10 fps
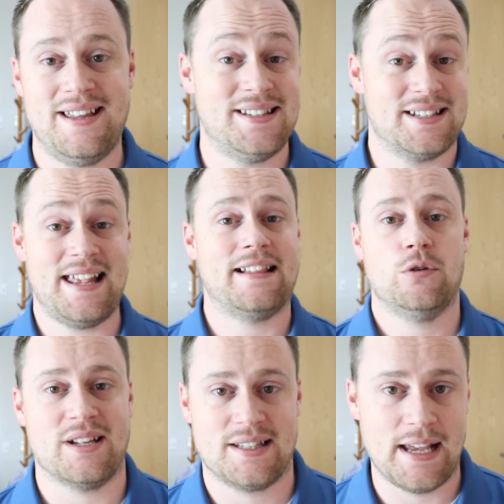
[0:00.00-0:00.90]
it's exactly
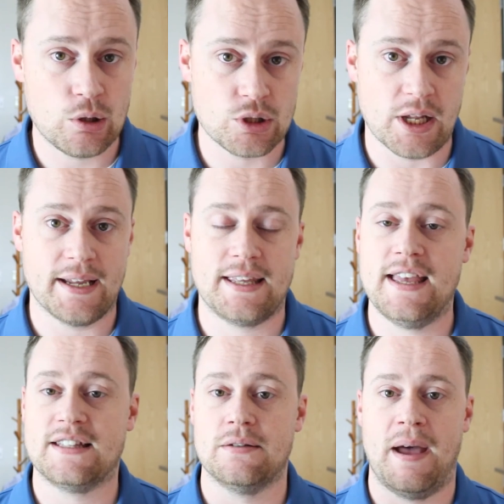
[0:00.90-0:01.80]
what it sounds like.
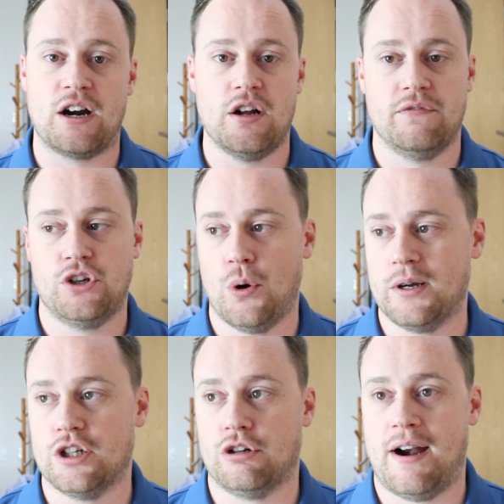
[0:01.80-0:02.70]
It's a matter of going
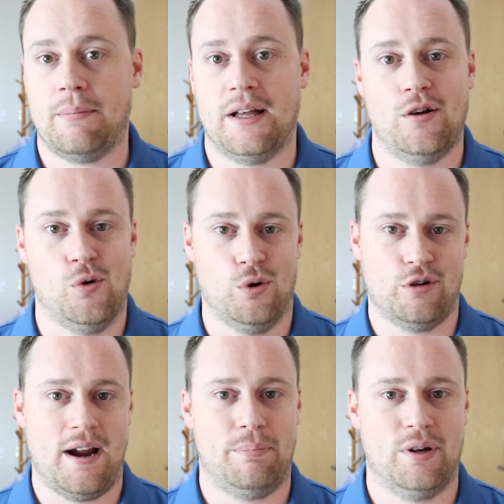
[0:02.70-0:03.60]
to grandma or
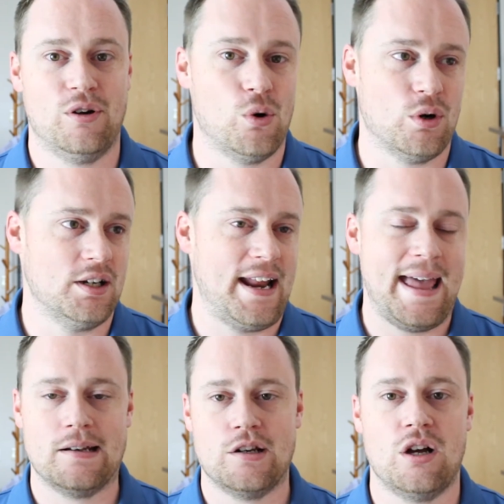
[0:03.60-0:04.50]
grandpa or an
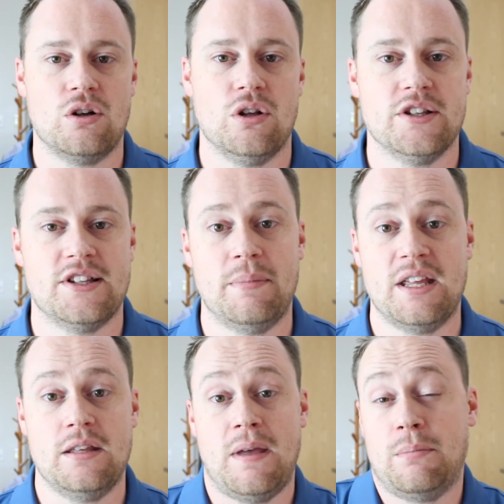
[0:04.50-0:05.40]
aunt and uncle,
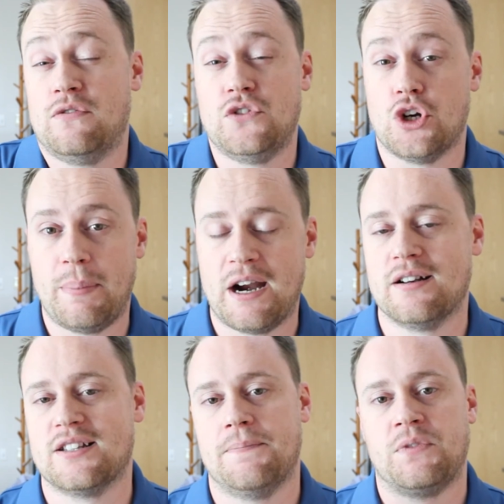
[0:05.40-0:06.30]
somebody, maybe even your
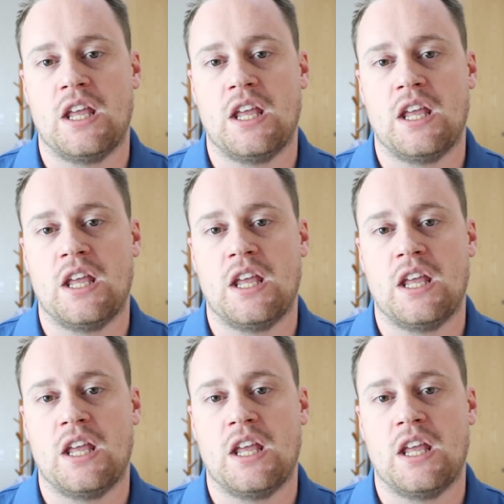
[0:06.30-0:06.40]
parents,